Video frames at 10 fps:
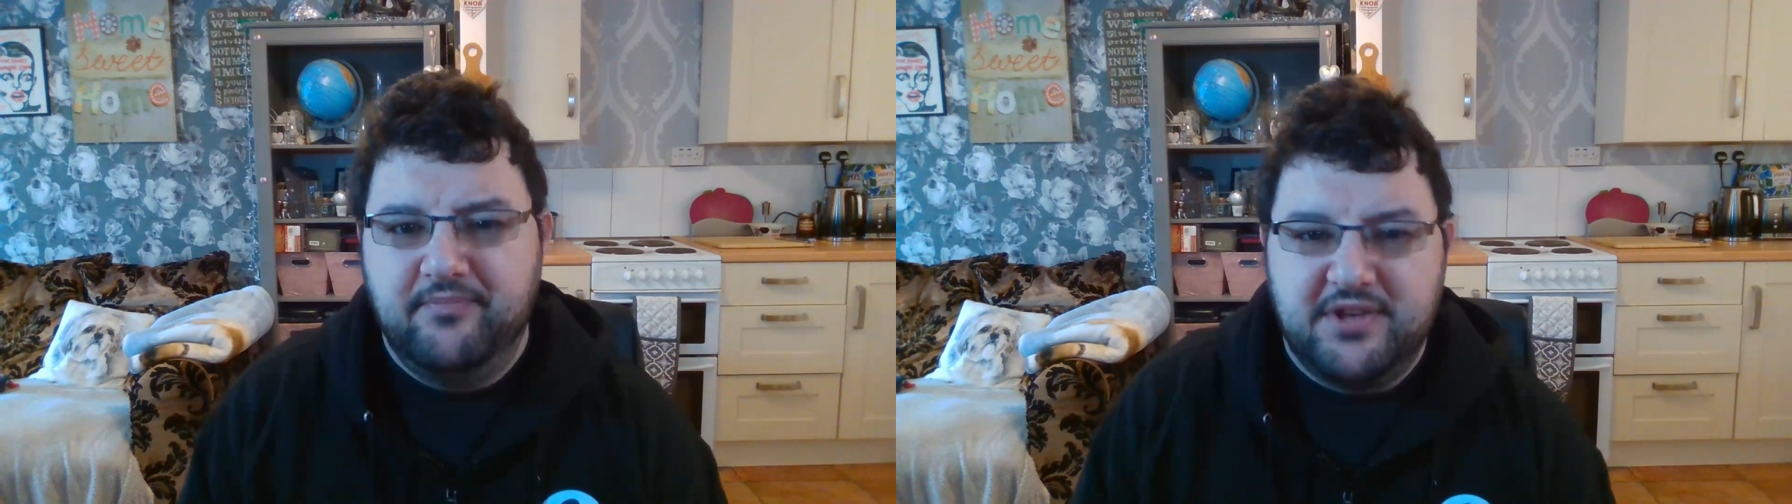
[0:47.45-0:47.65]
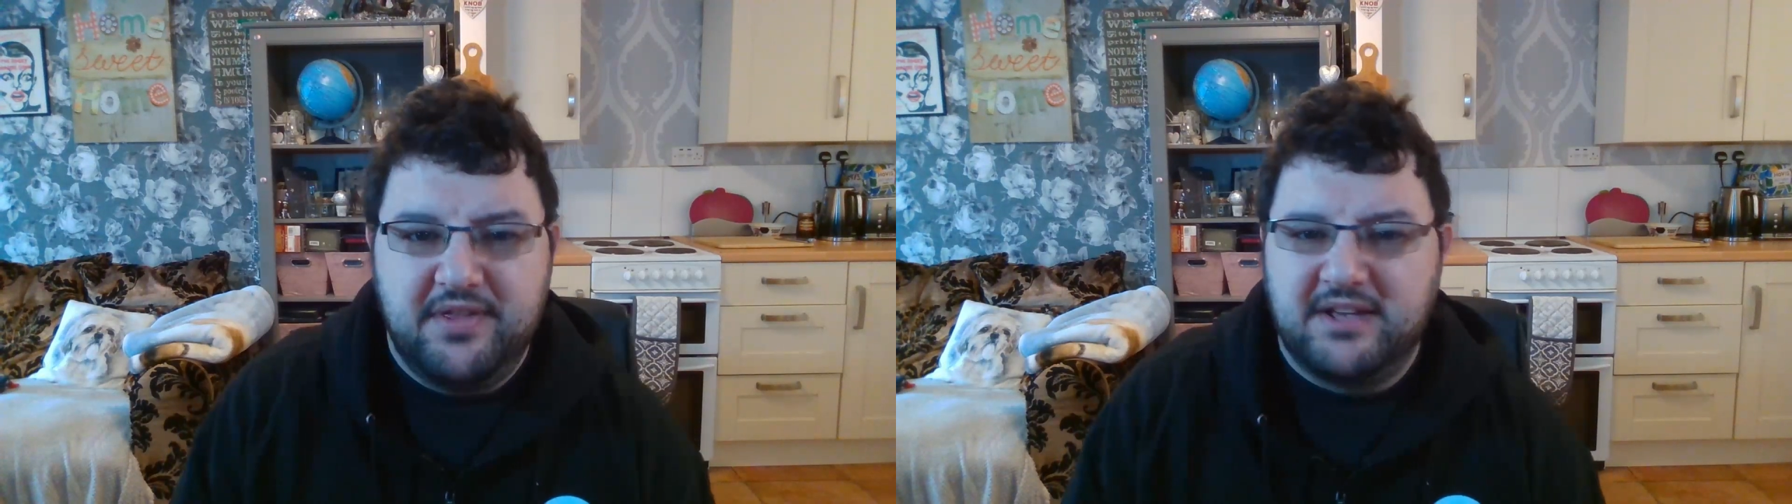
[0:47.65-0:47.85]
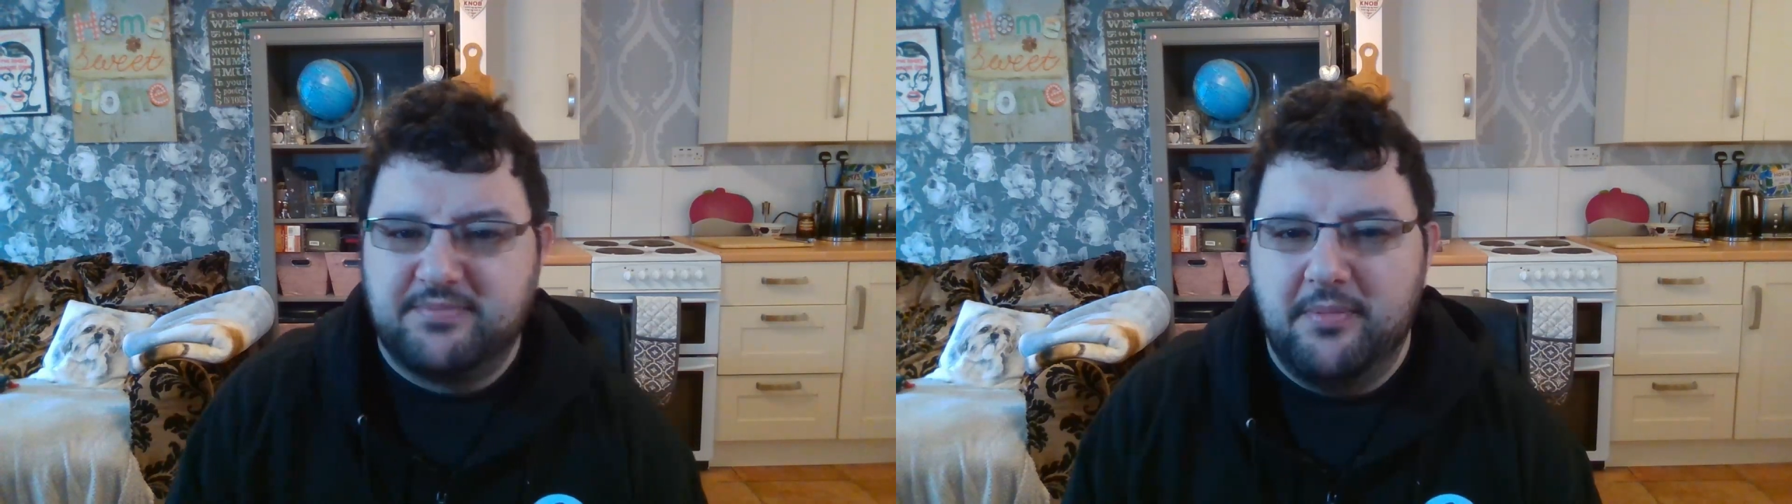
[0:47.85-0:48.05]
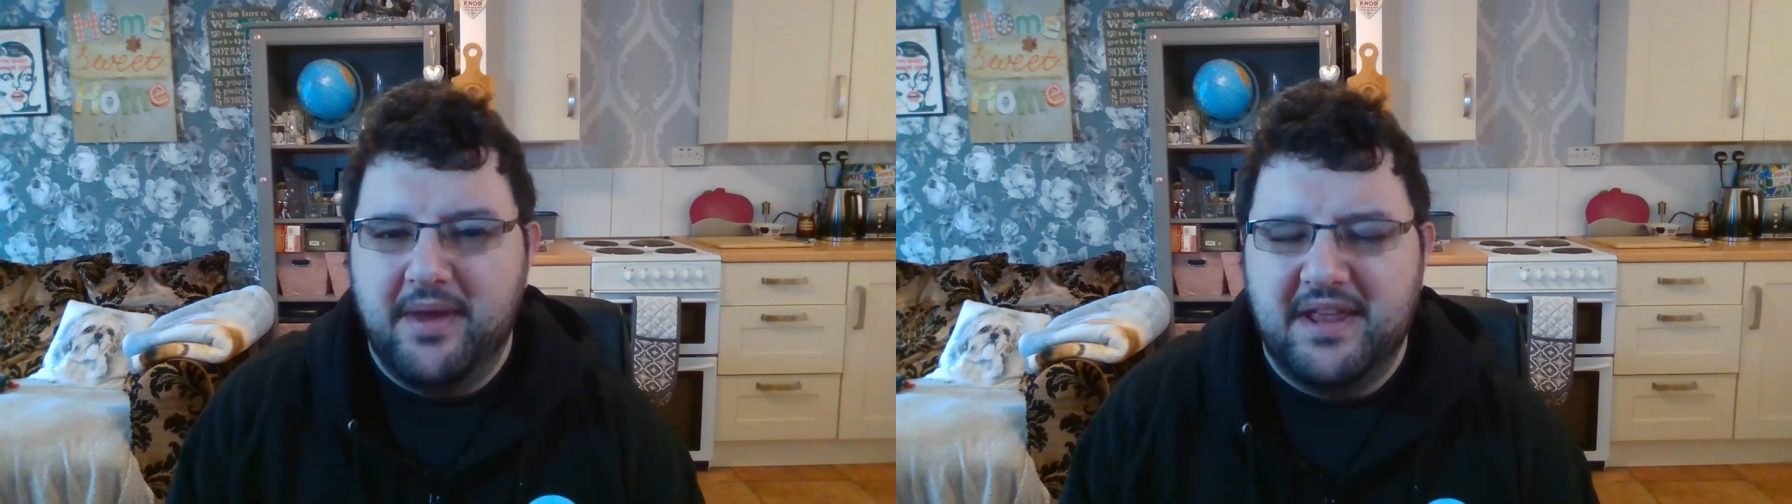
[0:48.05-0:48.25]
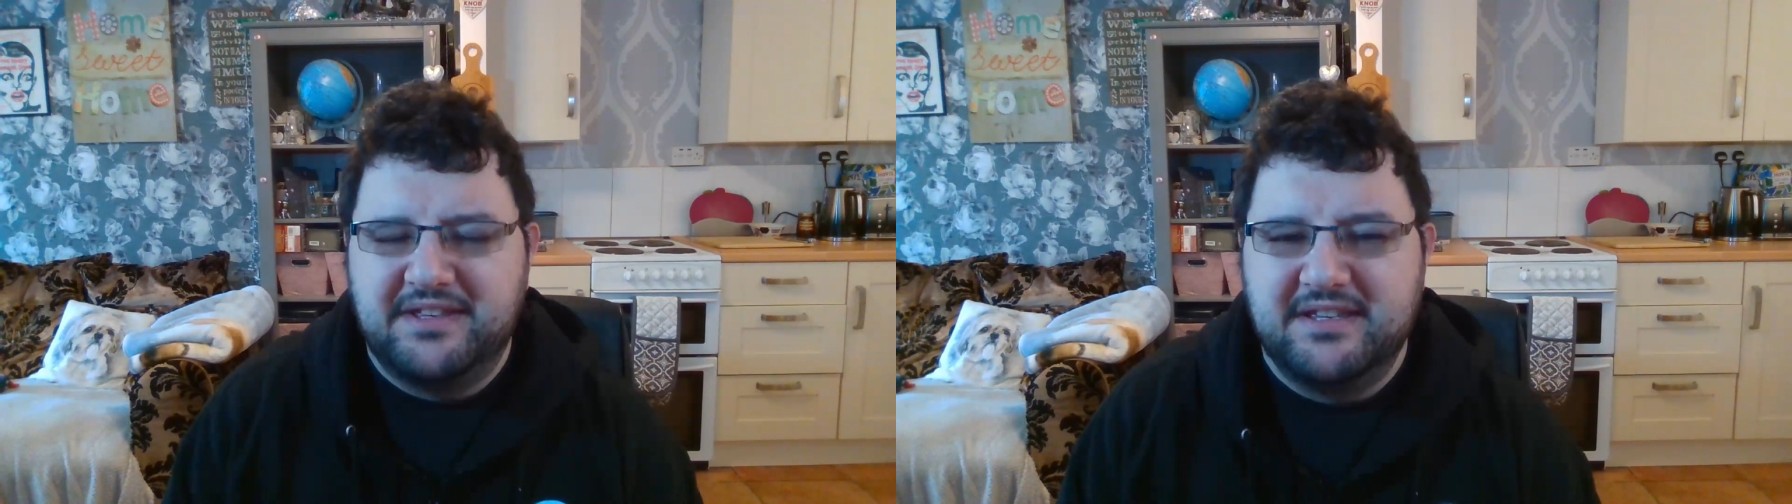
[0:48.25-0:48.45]
So that's put me
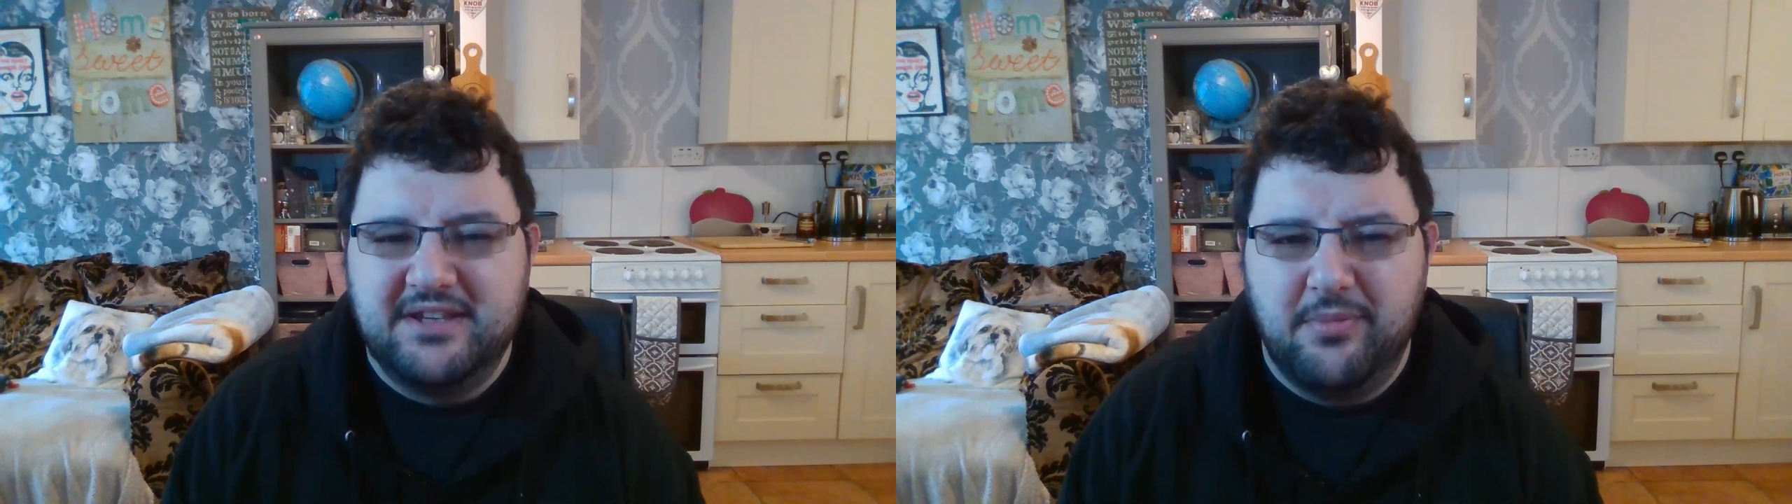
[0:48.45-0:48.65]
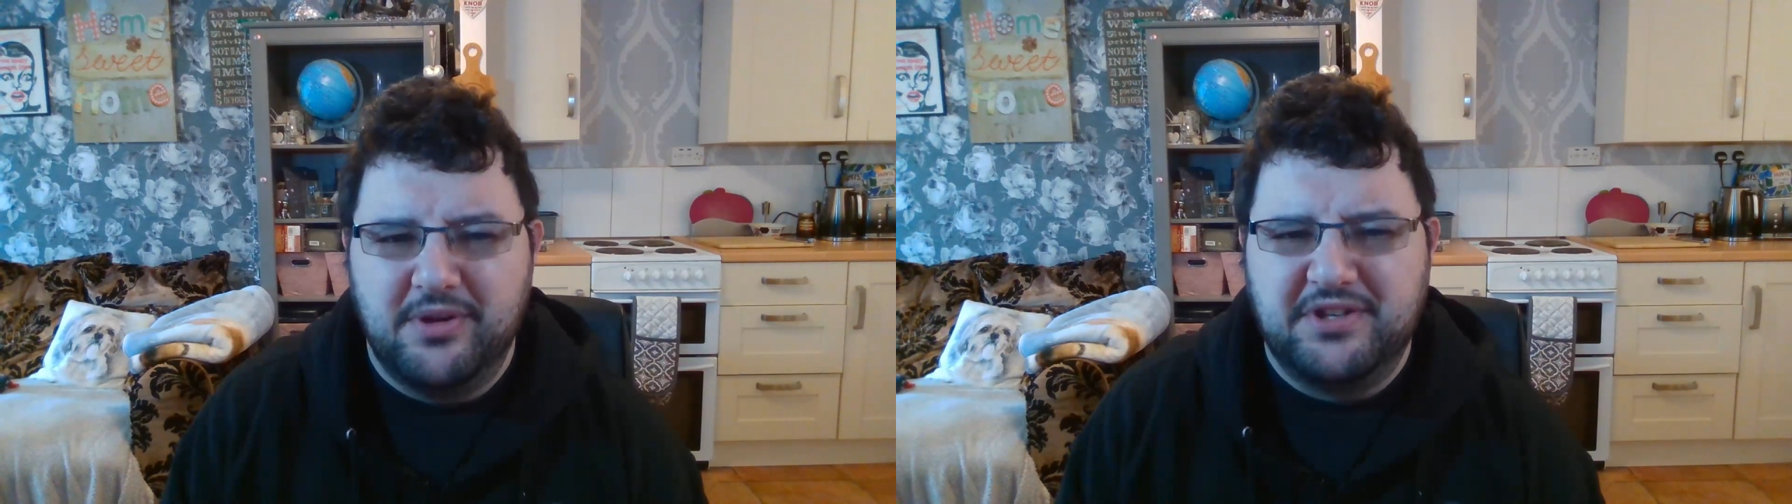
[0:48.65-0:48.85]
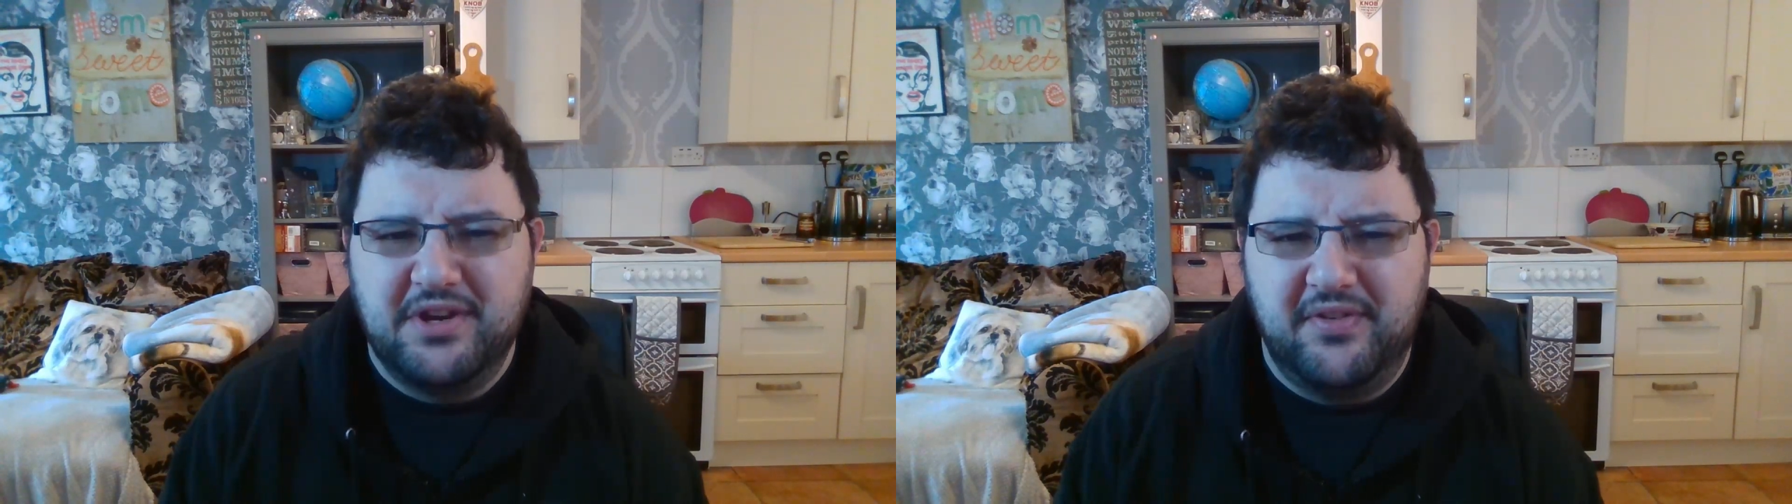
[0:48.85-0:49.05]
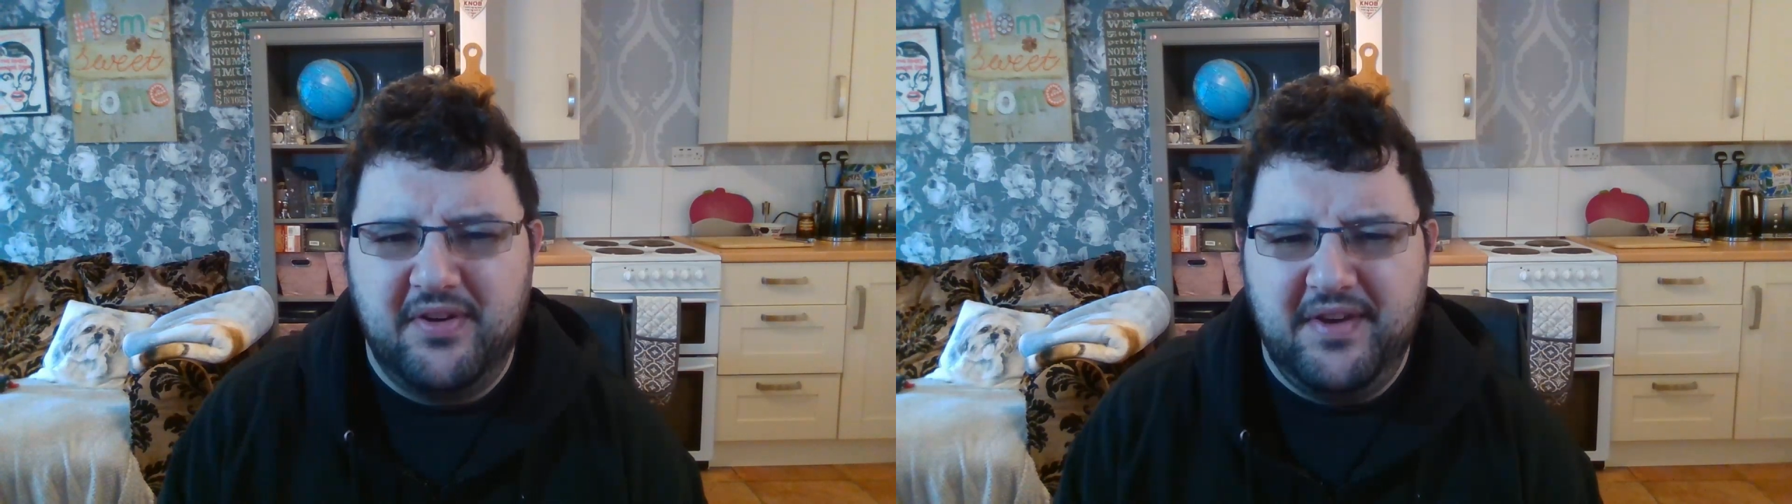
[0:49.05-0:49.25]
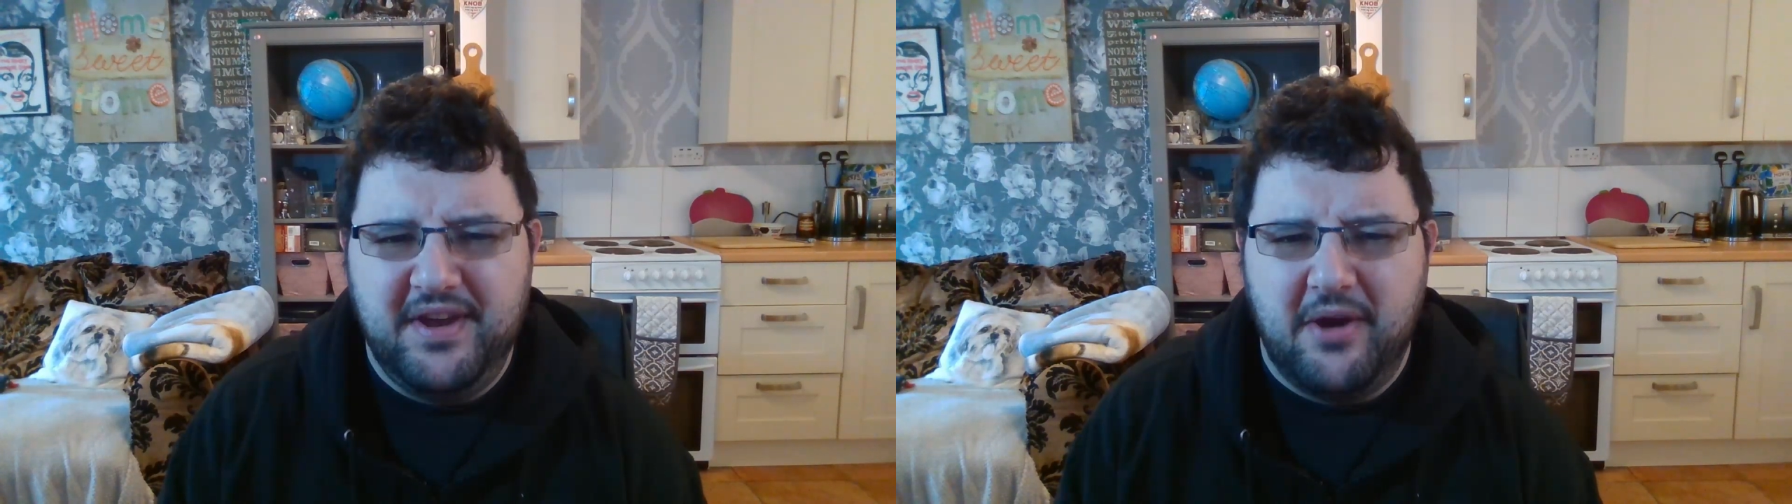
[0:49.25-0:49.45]
in a tizzy on what to do for
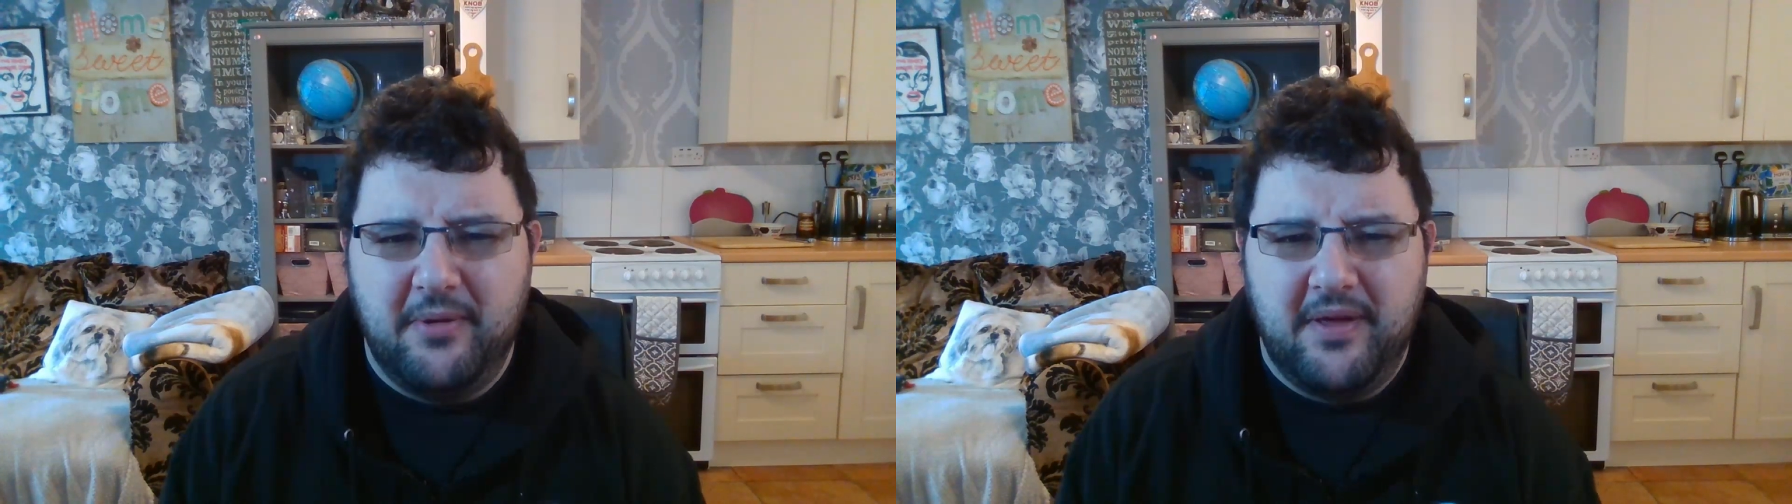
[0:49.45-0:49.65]
a video.